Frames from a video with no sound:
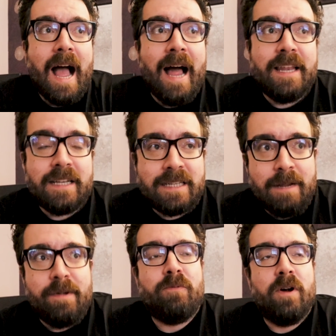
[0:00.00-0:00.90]
And and the
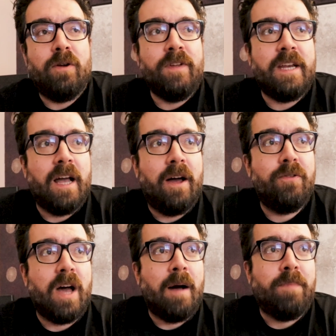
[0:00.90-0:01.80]
Slimming World
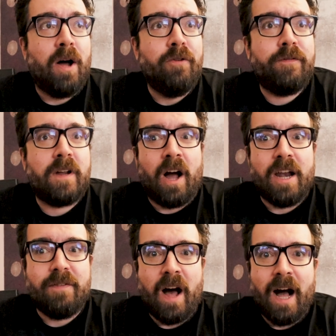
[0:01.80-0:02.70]
video that are both
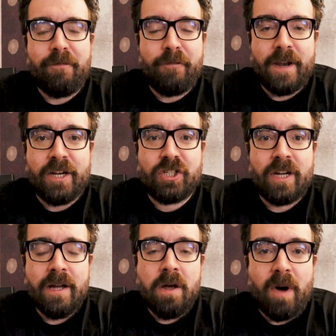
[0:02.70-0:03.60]
kind of half
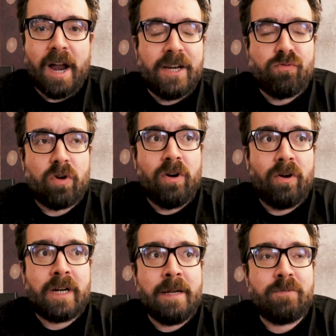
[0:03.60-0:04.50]
finished, but I need to
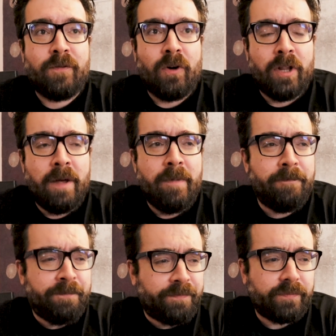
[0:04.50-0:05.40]
record clips for them
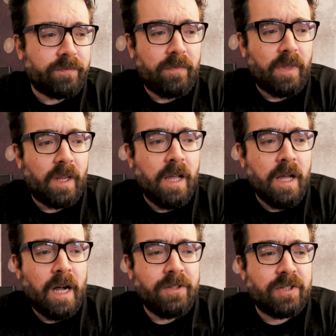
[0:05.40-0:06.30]
and
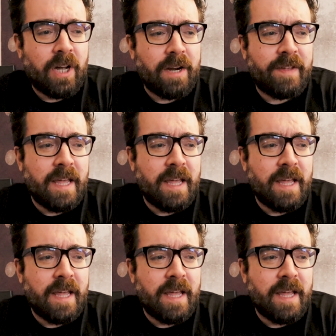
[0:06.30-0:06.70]
and just kind of